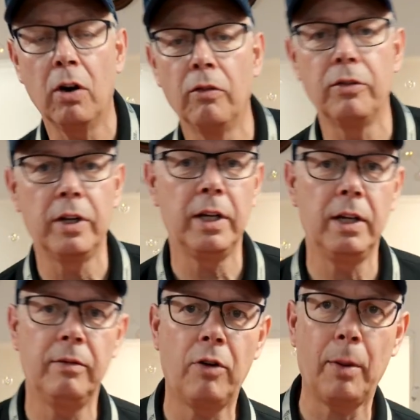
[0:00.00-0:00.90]
of
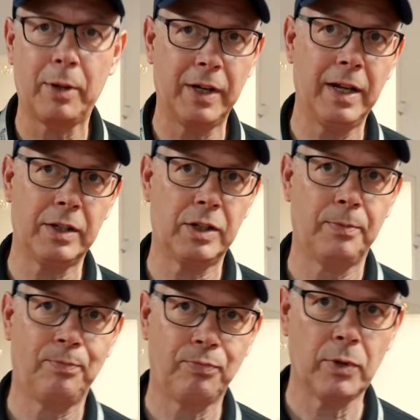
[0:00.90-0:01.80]
the Viper Connect,
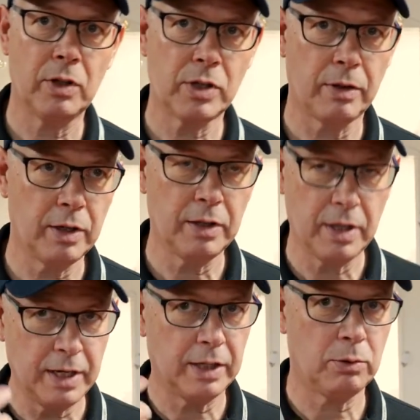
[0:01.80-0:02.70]
so the
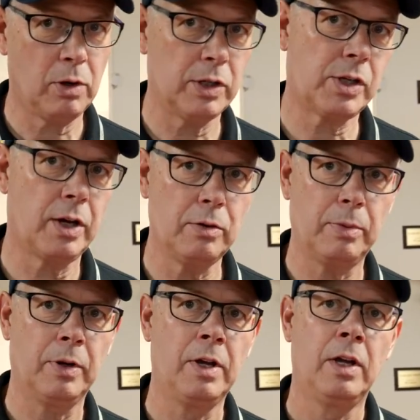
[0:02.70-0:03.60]
near to eye scope.
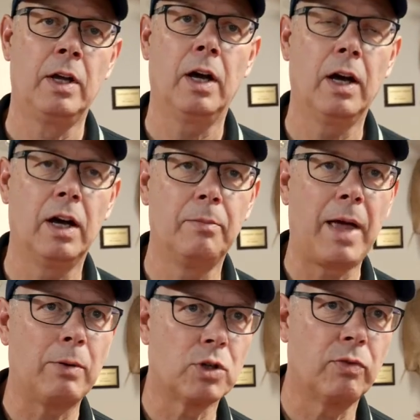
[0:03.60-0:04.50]

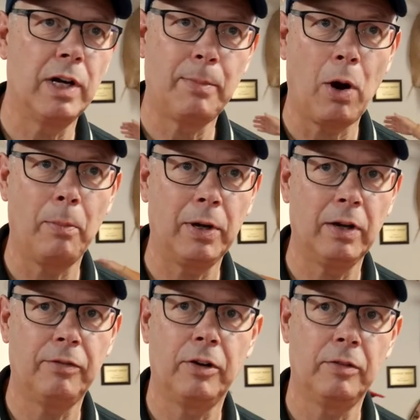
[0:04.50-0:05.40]
That's really
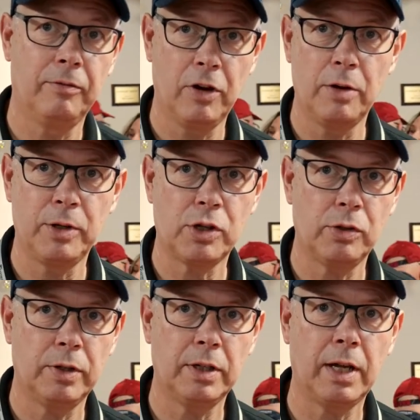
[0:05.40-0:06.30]
popular for vermin
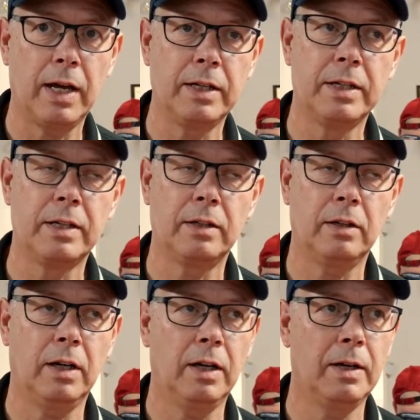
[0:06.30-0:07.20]
shooting and
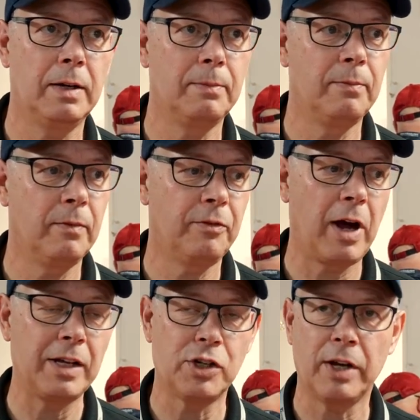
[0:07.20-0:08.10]
for
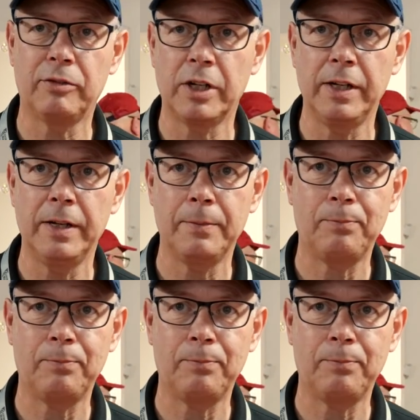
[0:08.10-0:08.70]
HFT.